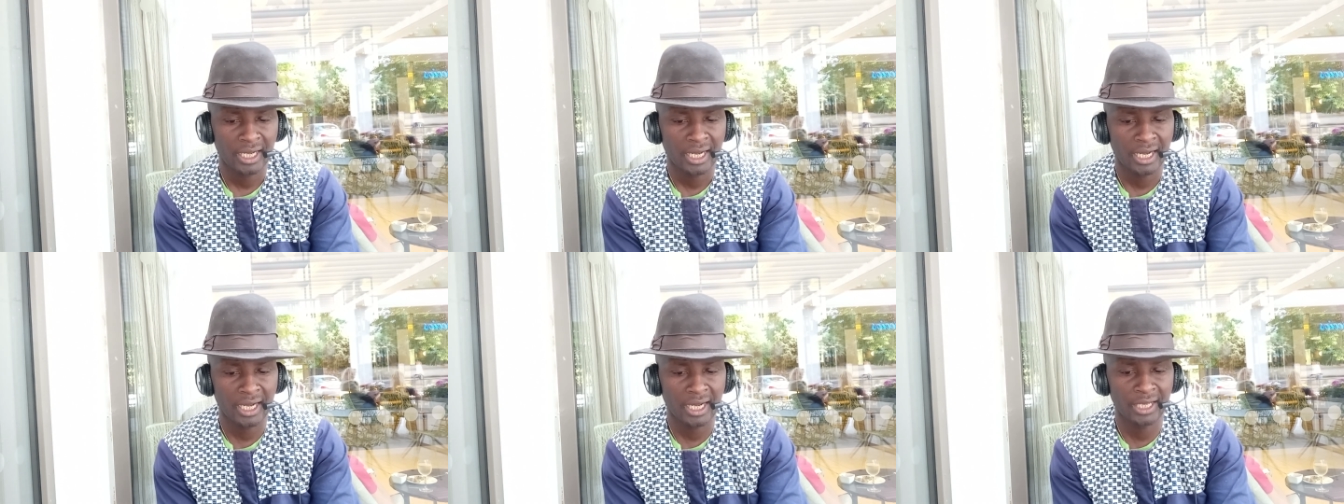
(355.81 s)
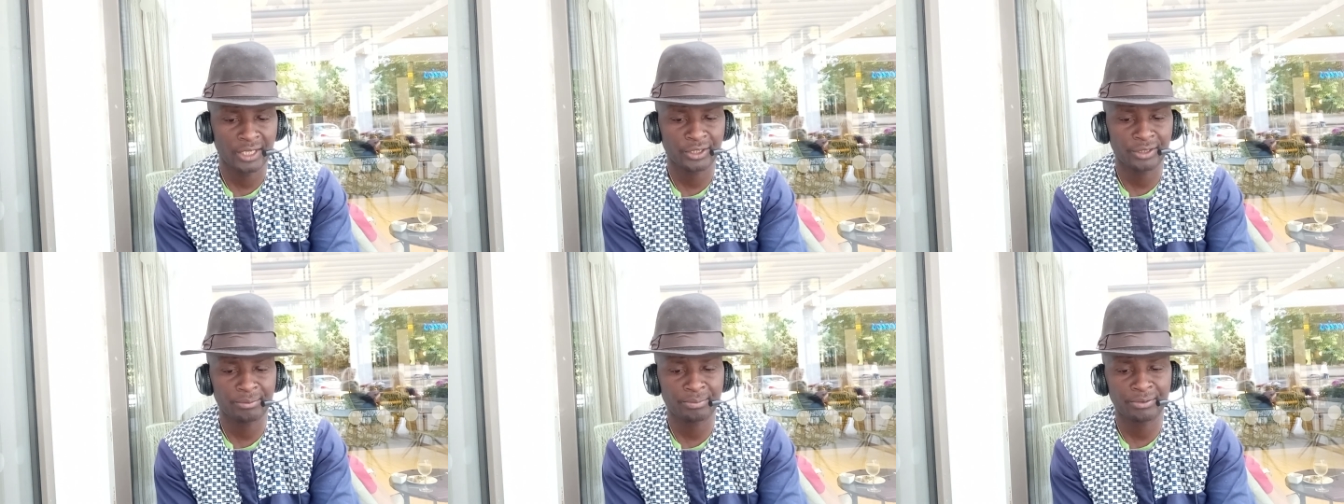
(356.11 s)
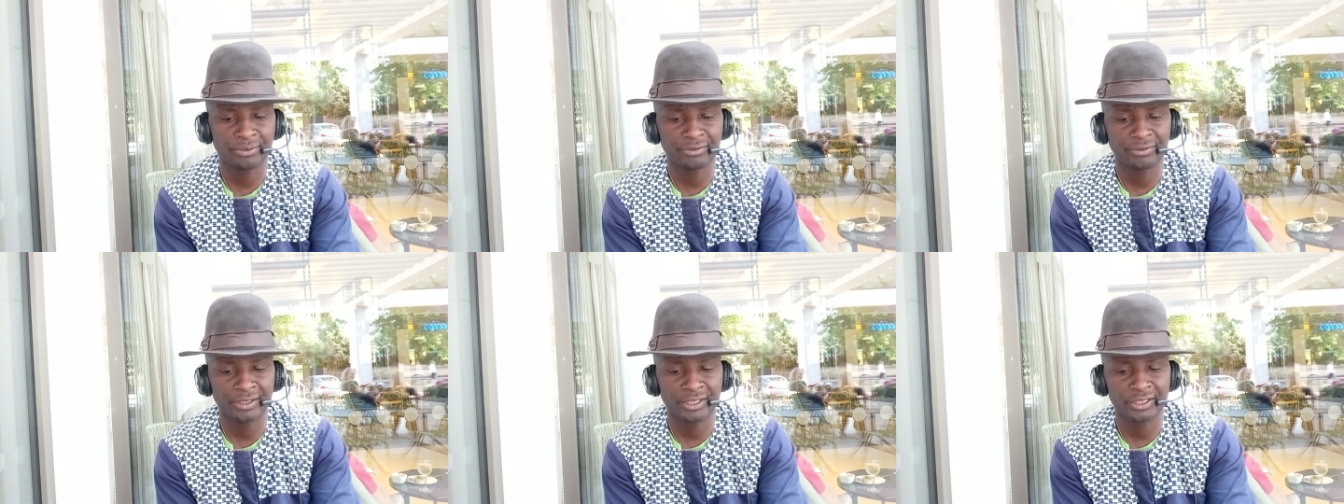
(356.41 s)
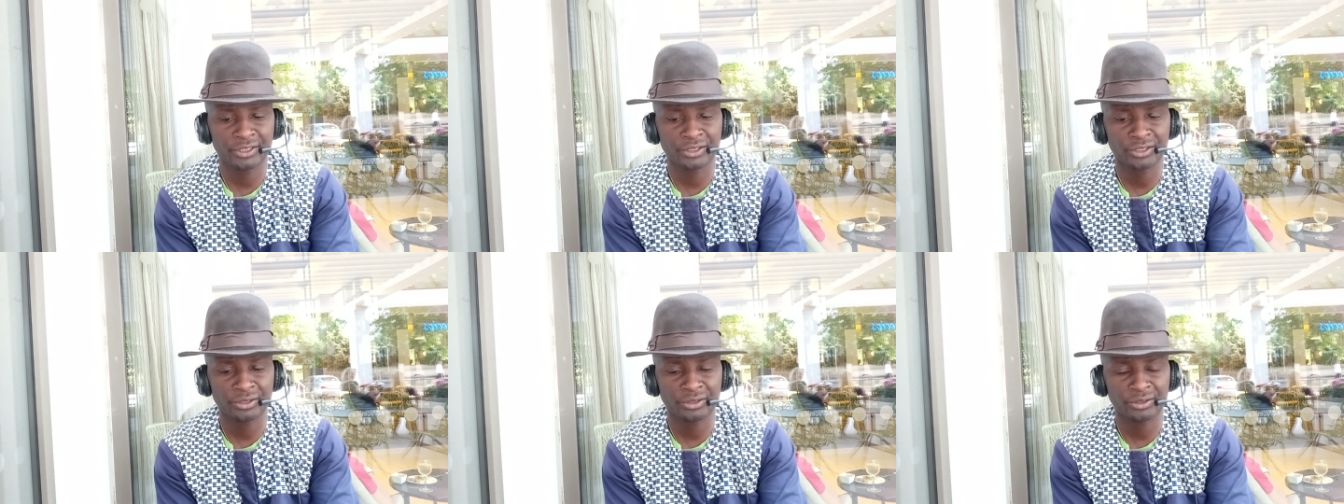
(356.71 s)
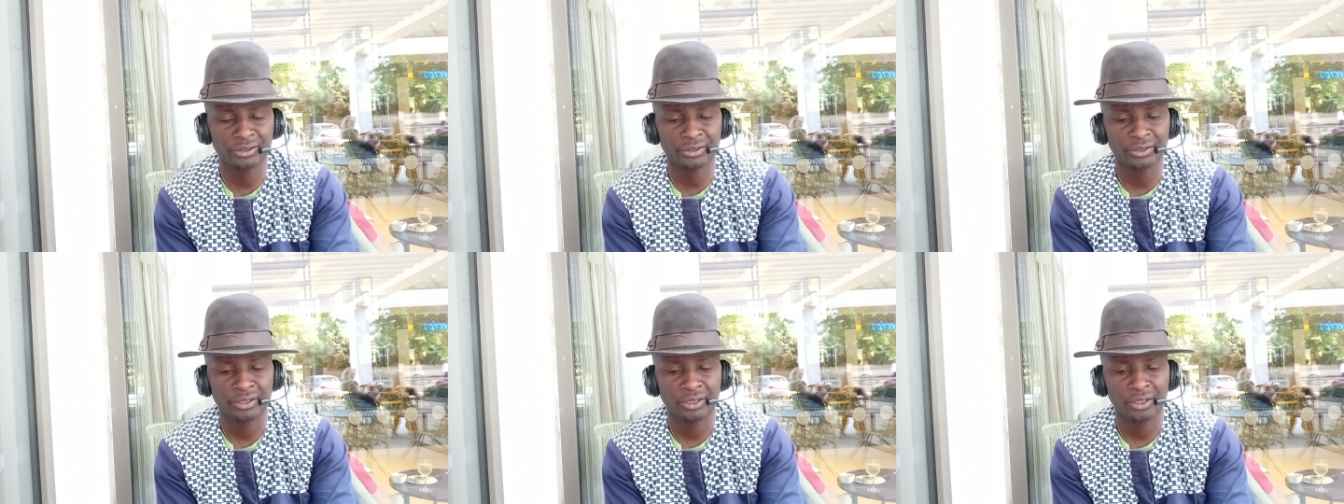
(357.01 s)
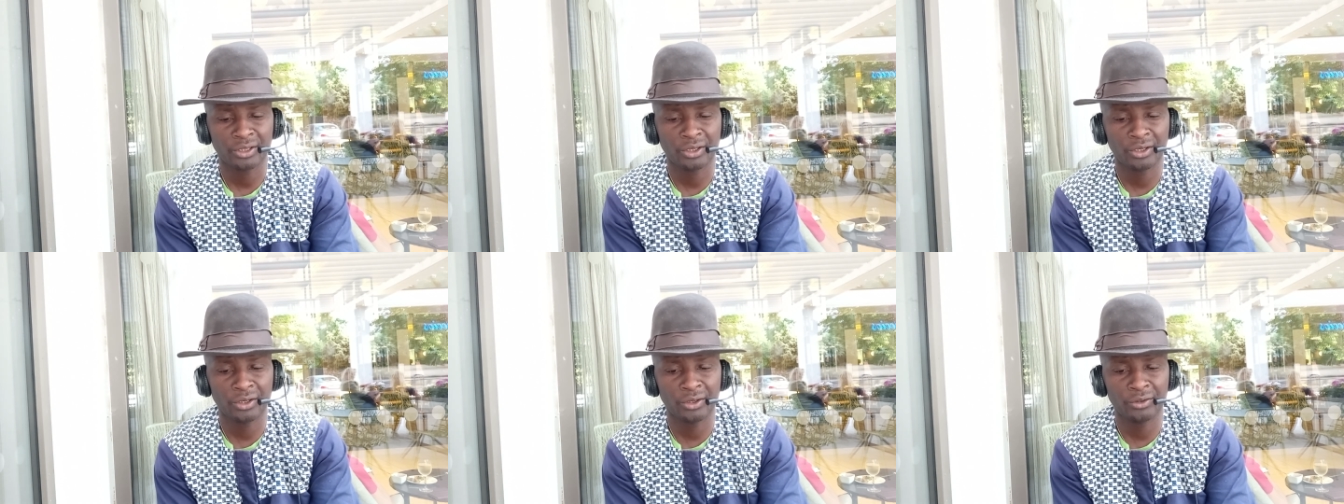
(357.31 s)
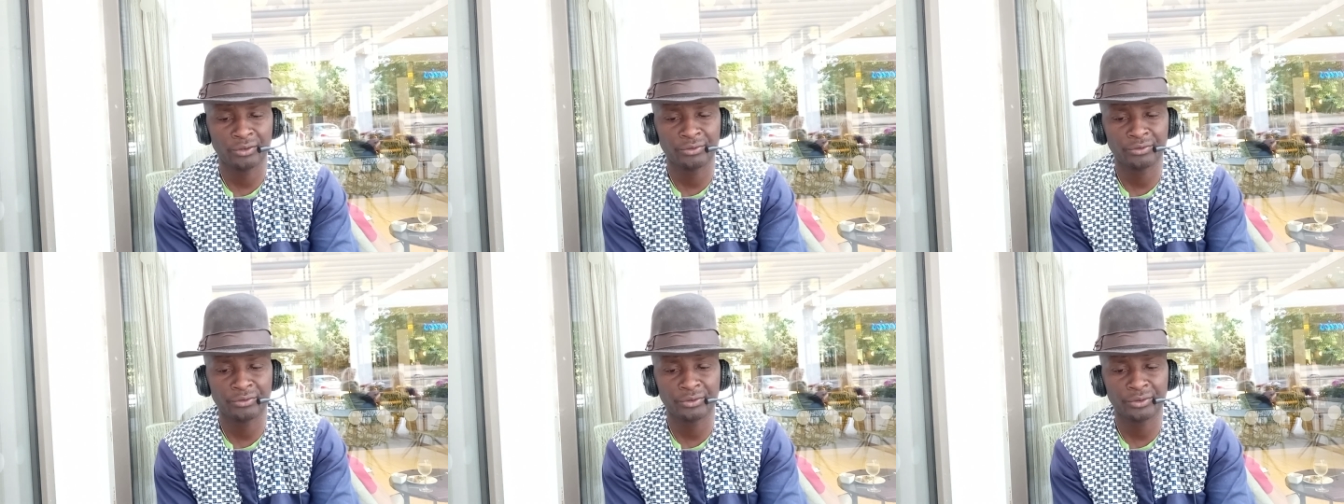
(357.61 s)
and the prevention
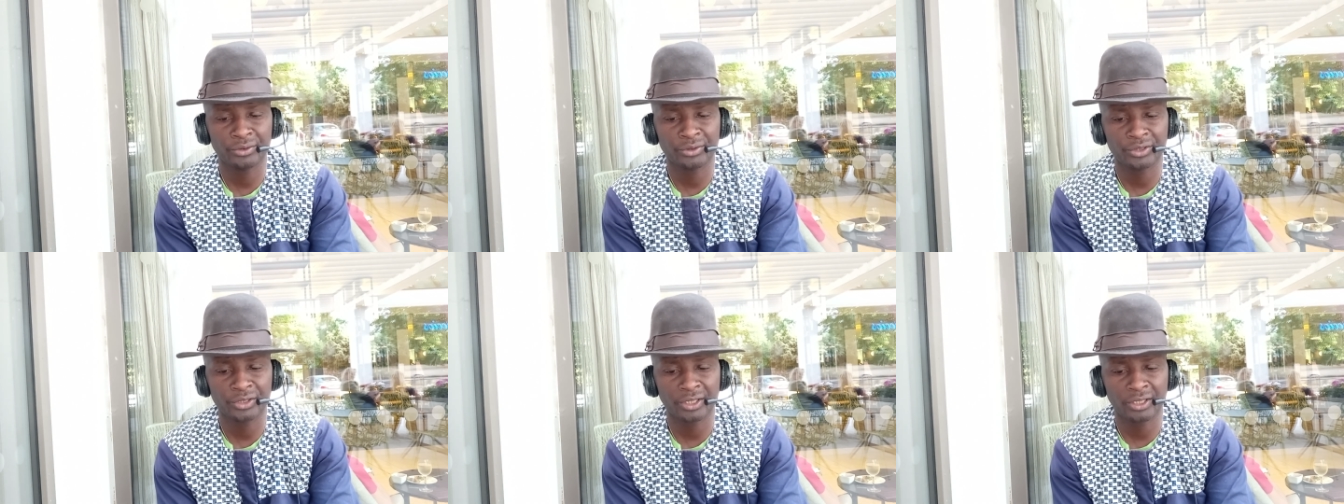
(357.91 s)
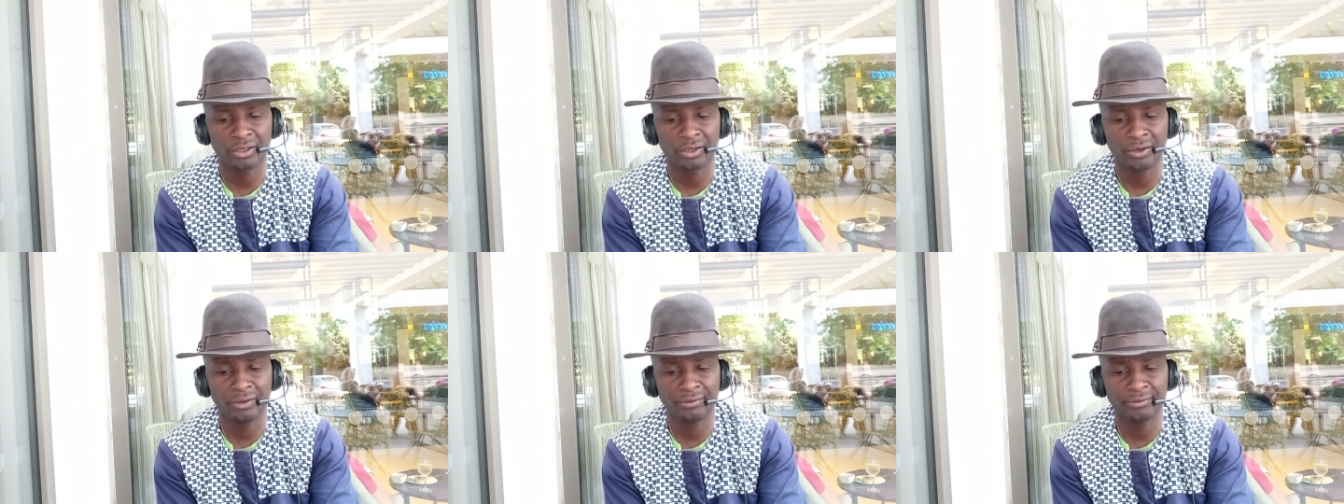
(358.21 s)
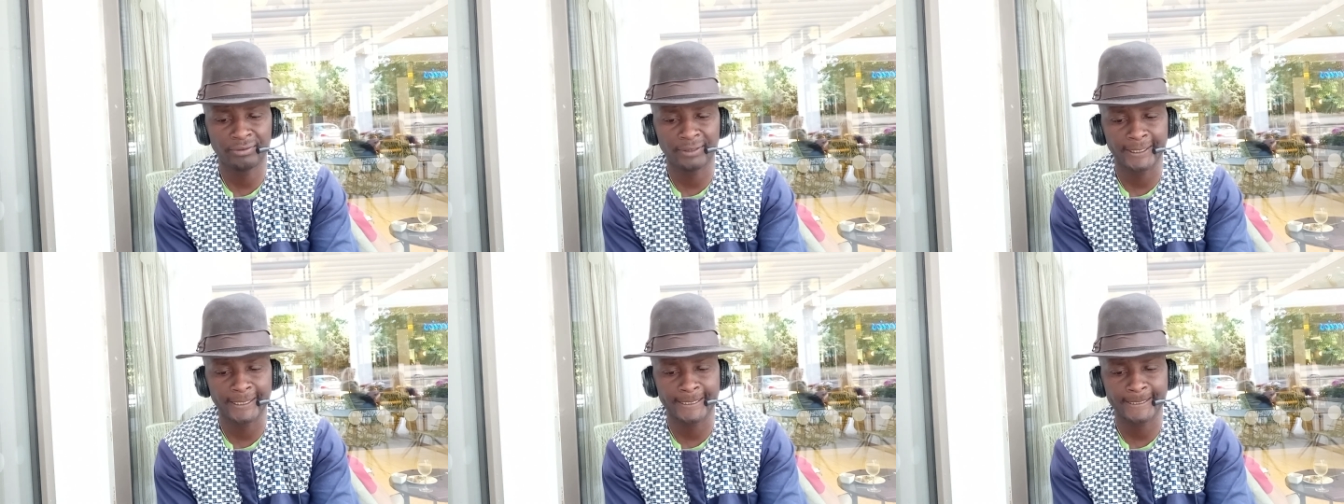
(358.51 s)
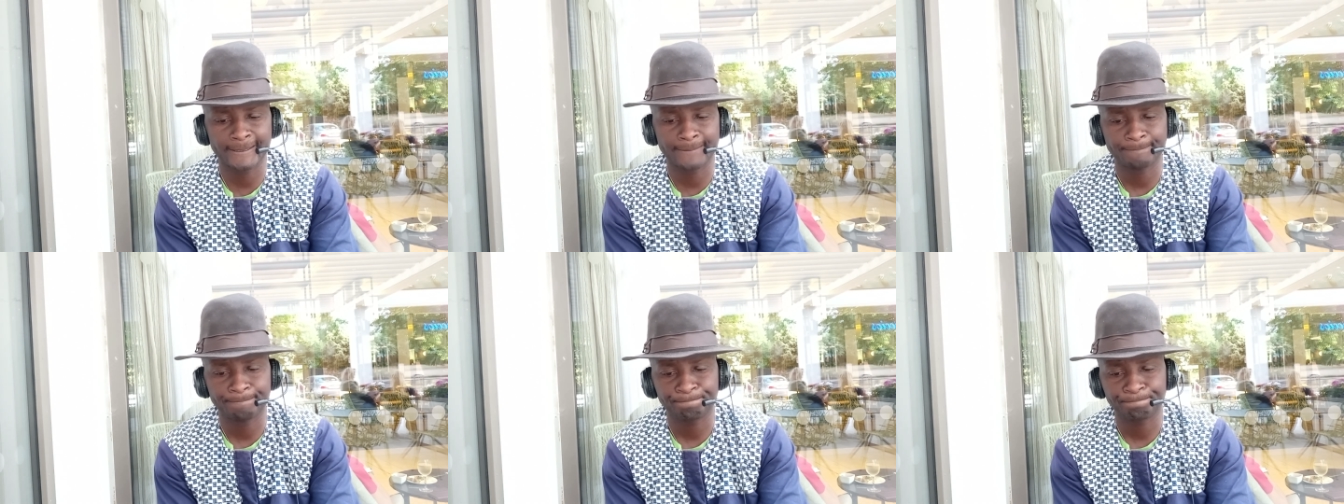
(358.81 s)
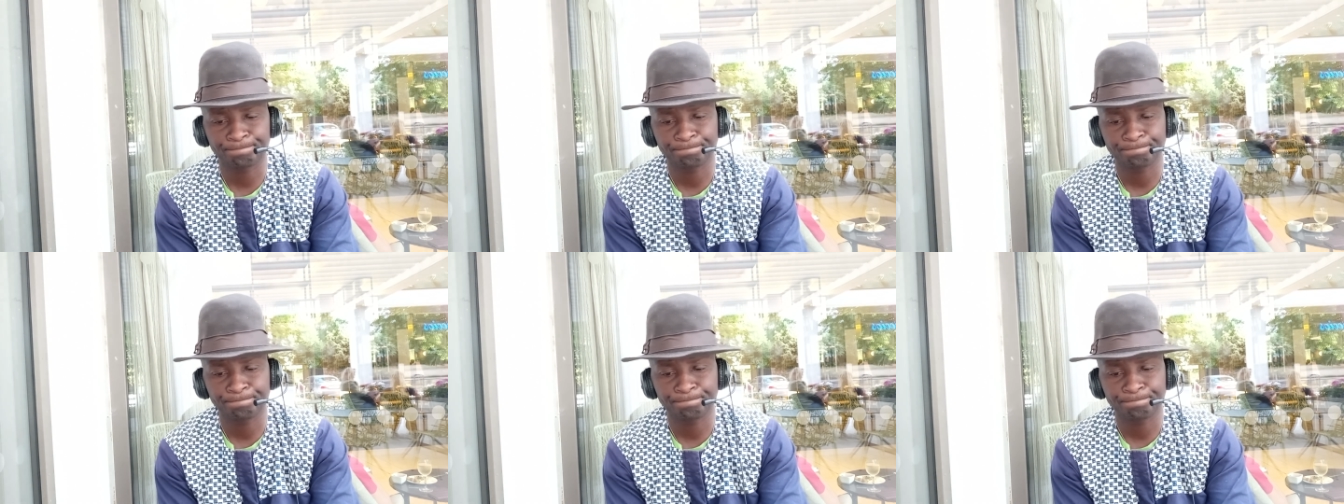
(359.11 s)
of future conflicts.